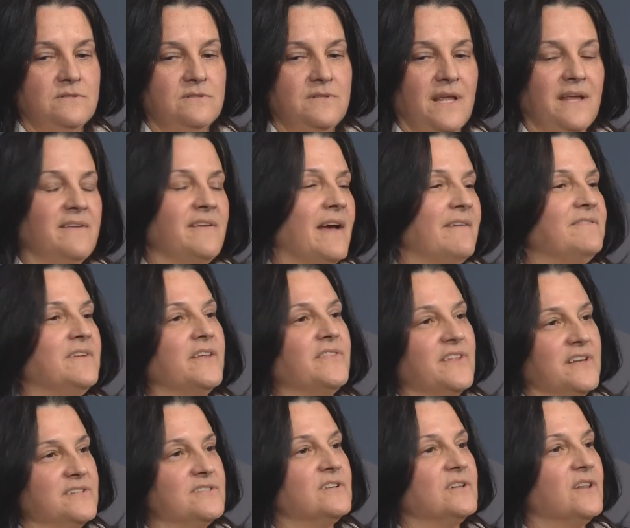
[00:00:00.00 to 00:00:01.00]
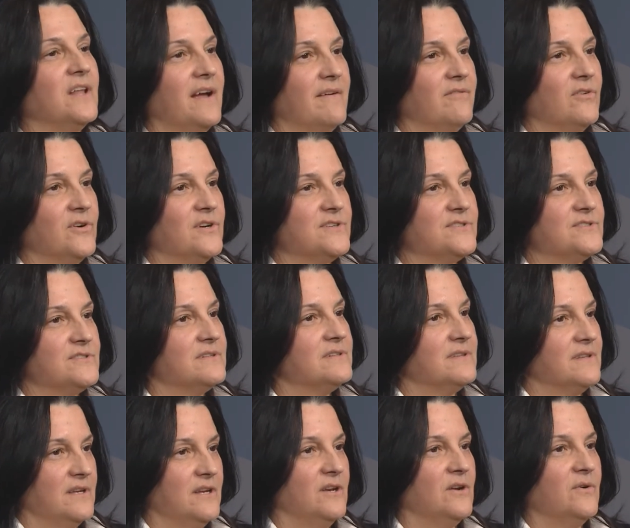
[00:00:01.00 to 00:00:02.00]
they have nothing to leverage.
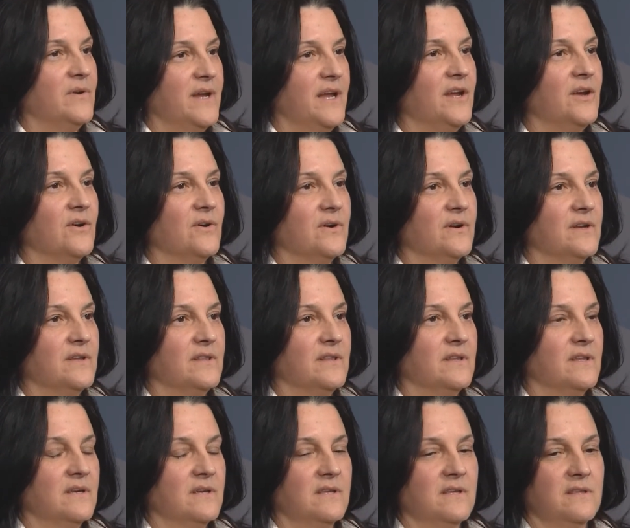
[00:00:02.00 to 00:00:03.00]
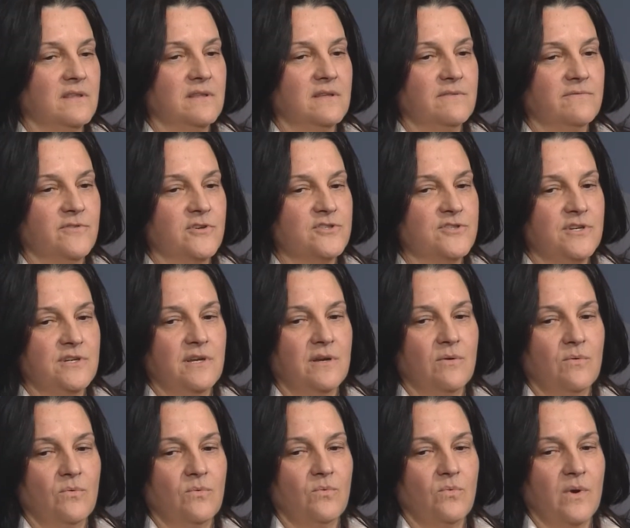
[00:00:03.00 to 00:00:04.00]
Here in Virginia,
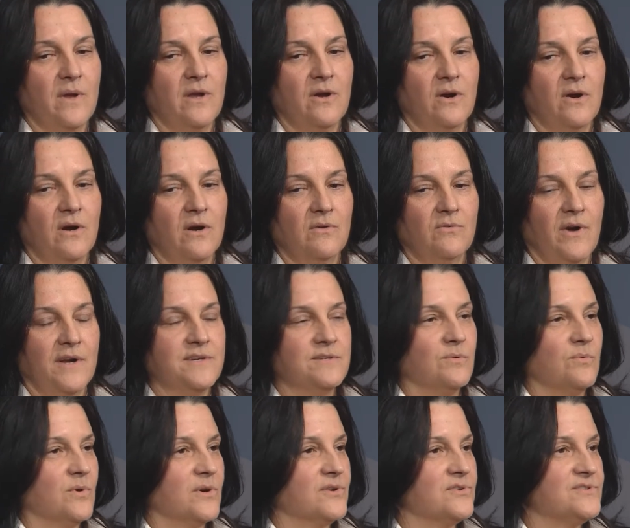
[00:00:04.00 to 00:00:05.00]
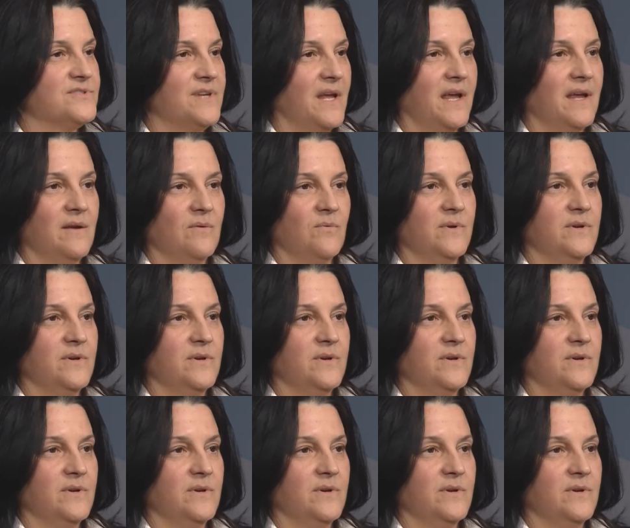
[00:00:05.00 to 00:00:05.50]
we are a right-to-work state.